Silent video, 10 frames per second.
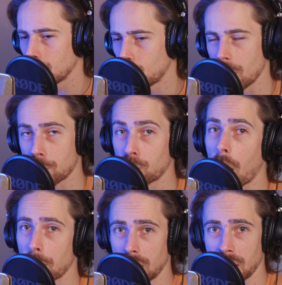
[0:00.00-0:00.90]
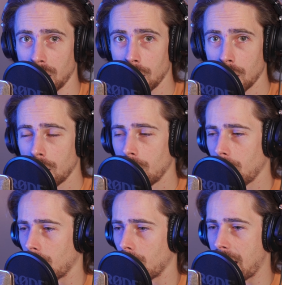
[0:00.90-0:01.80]
do it properly
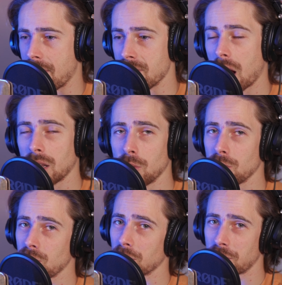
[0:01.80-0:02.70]
uh, and not lose your